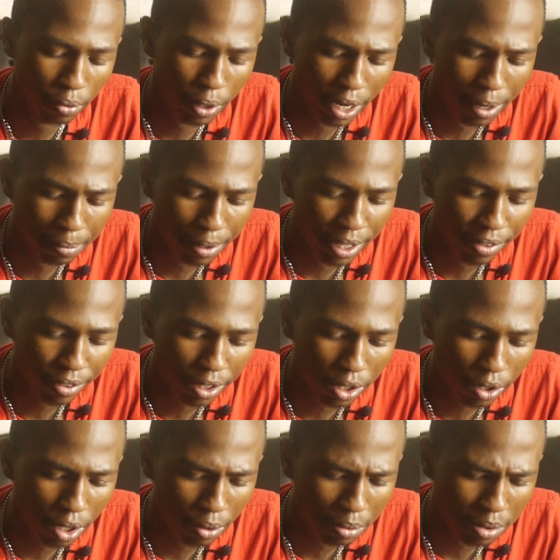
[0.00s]
what I'm living, you
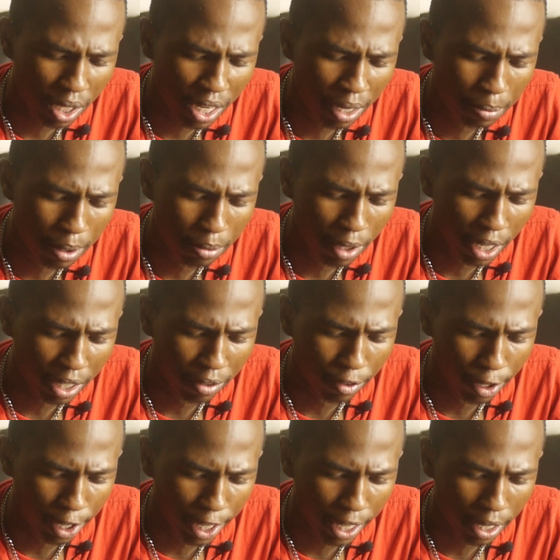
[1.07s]
get what I'm saying? People that can
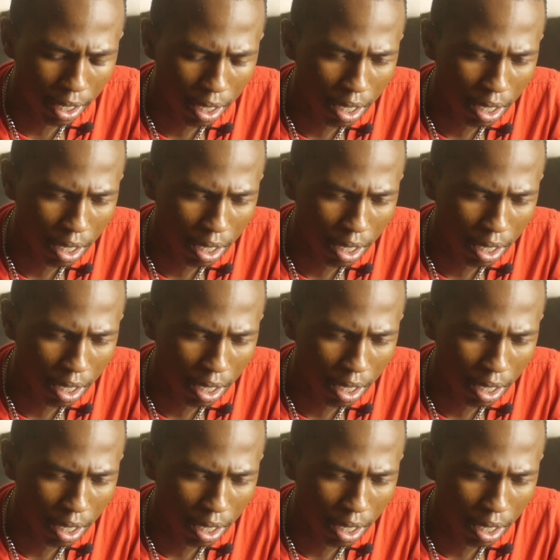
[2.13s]
relate.